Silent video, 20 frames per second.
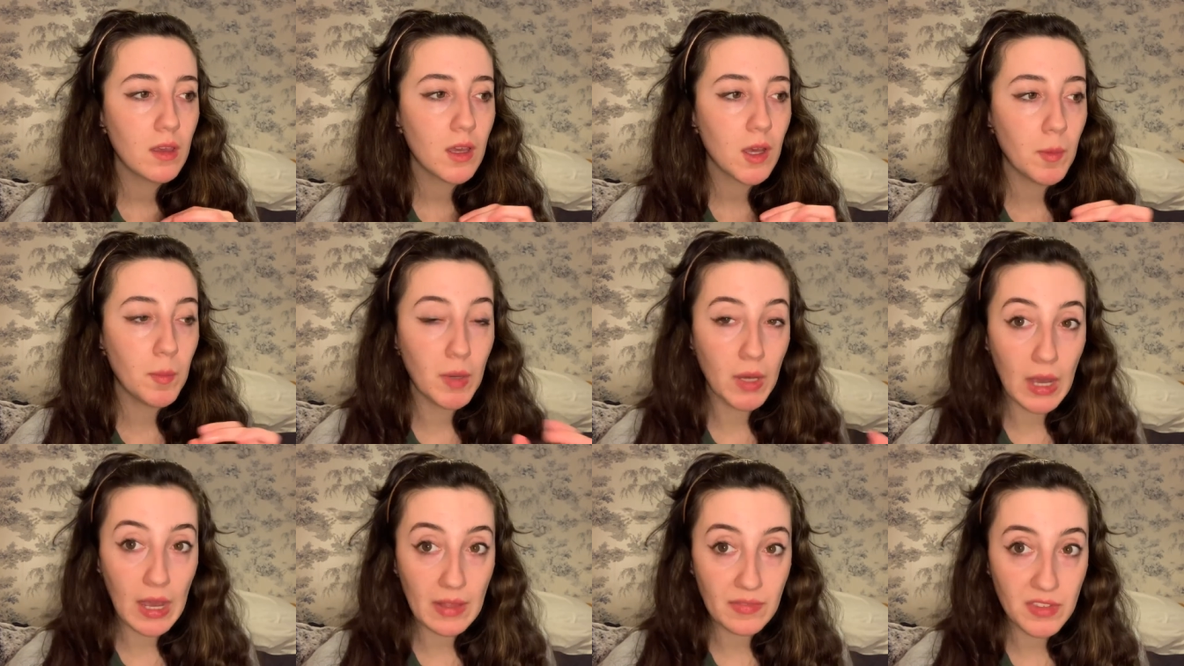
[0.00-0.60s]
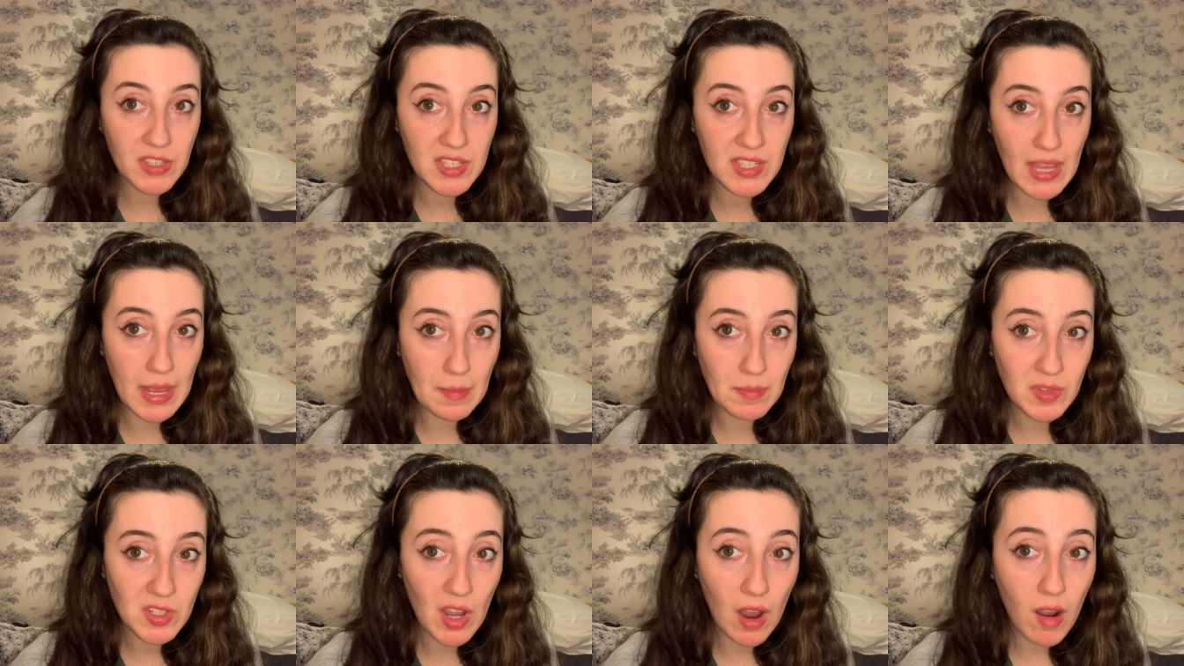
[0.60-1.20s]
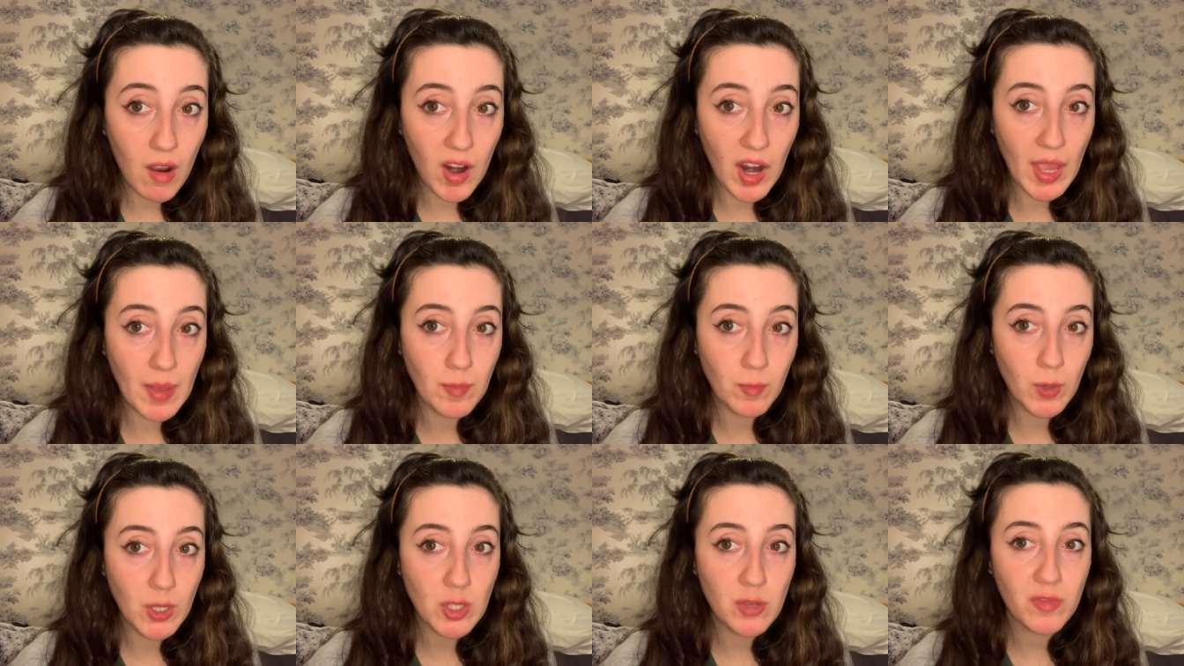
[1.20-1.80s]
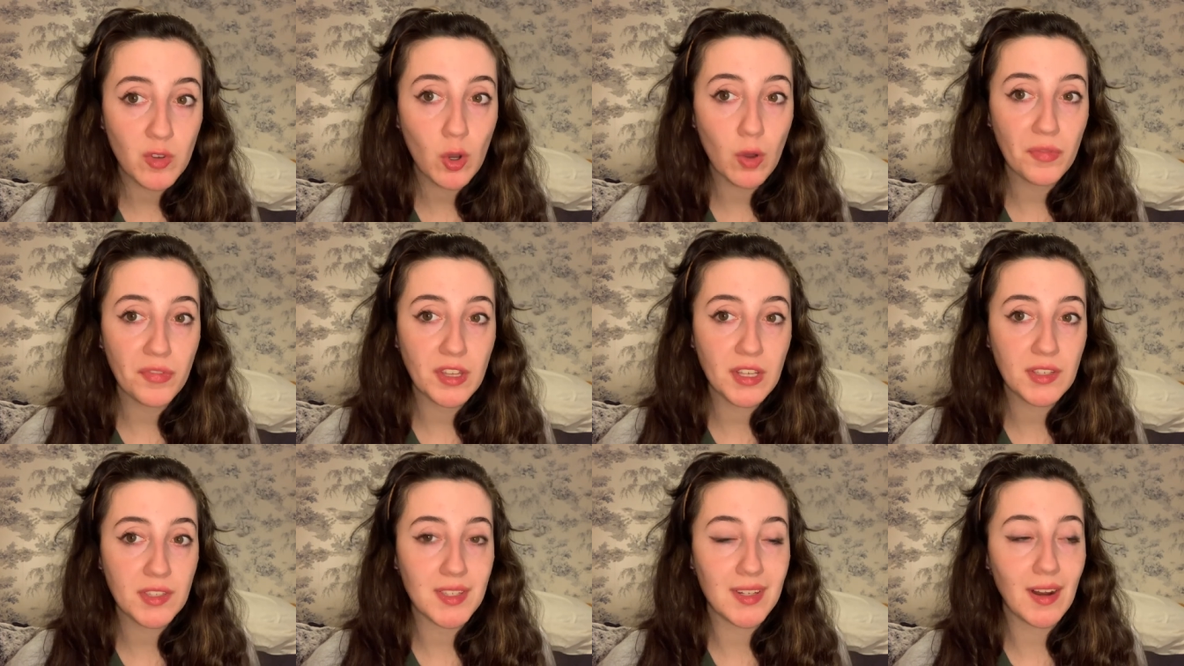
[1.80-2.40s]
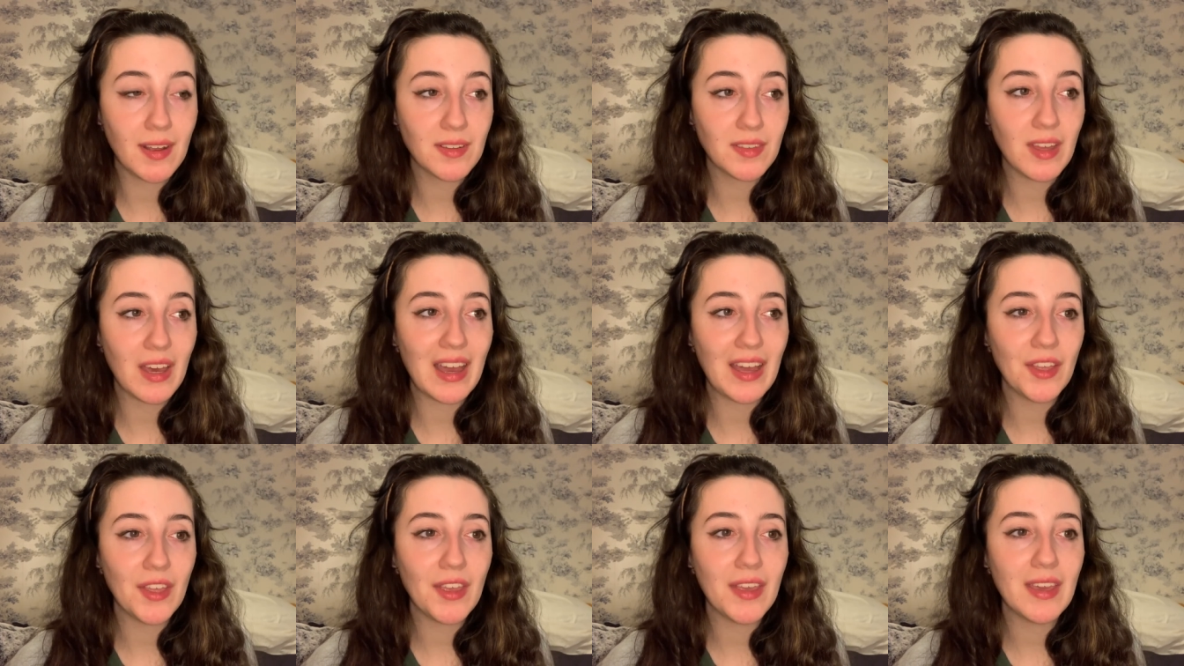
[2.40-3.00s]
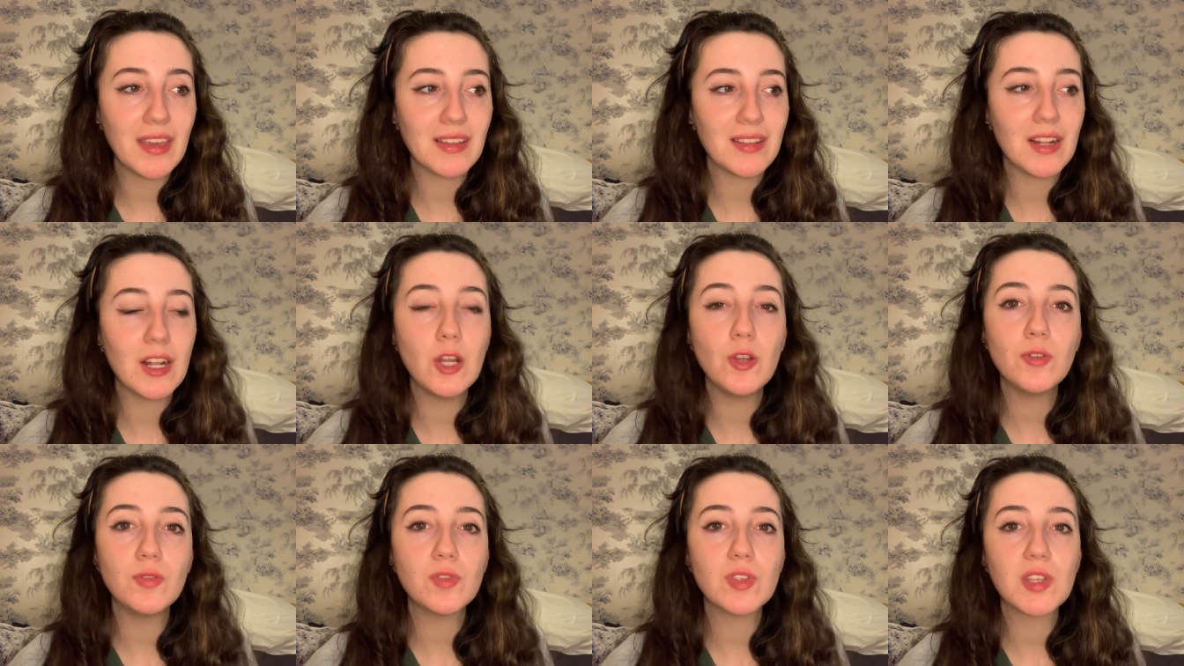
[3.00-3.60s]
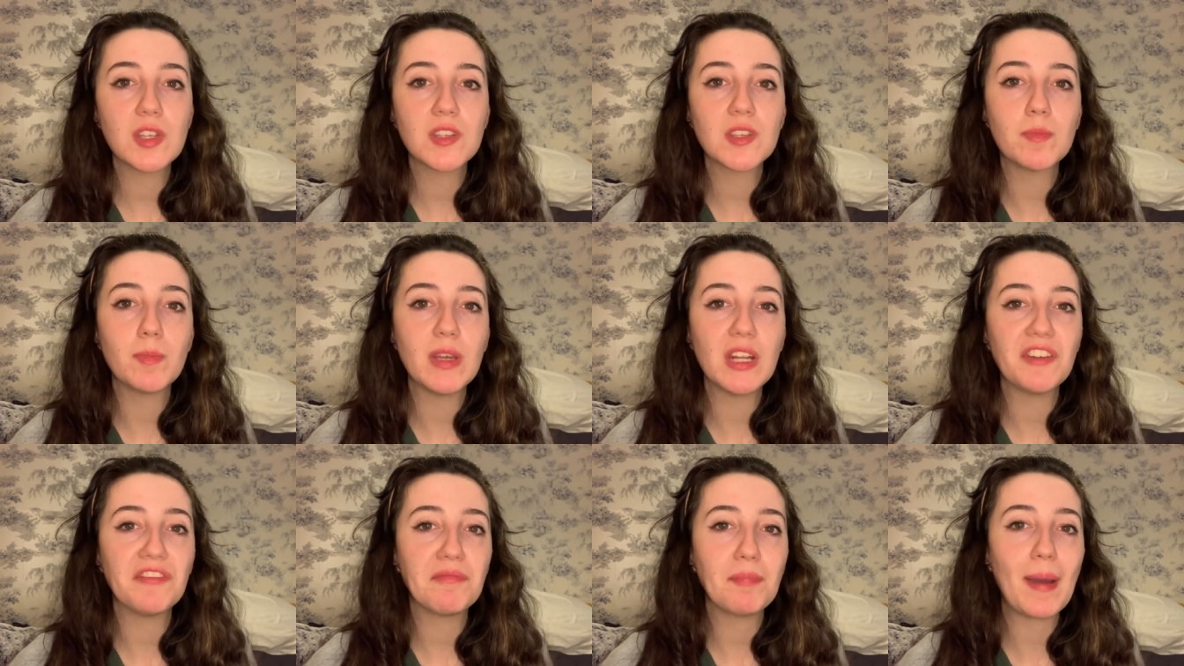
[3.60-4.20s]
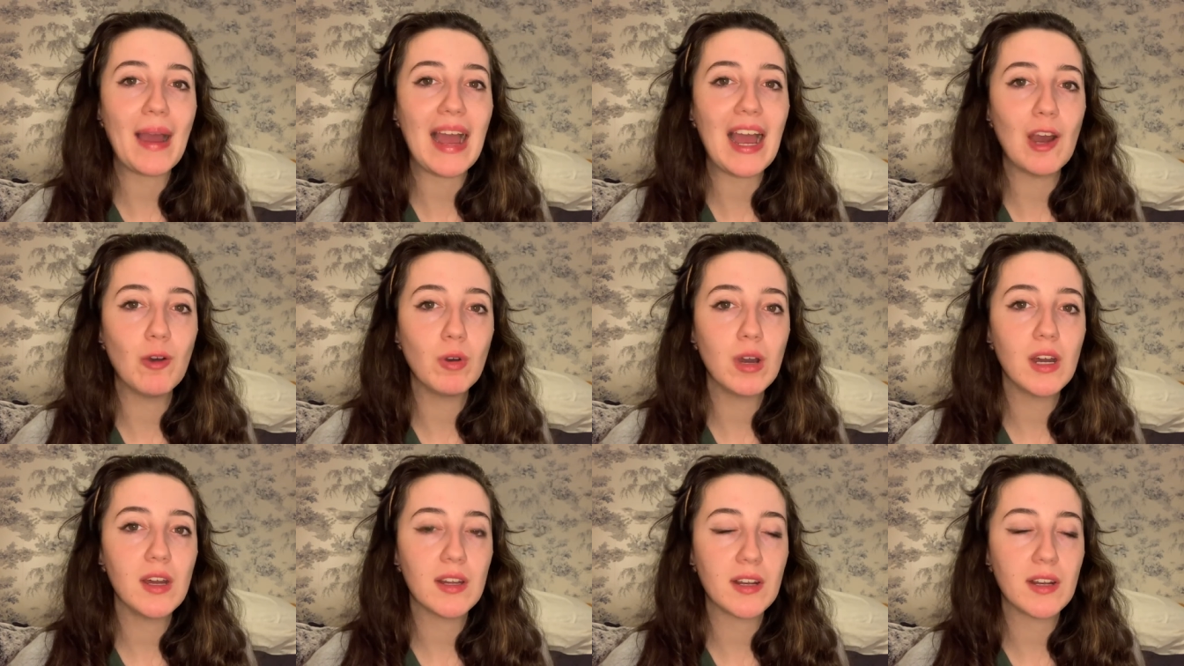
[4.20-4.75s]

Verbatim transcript: But at the same time, when you've got things like that, it loses a bit of power.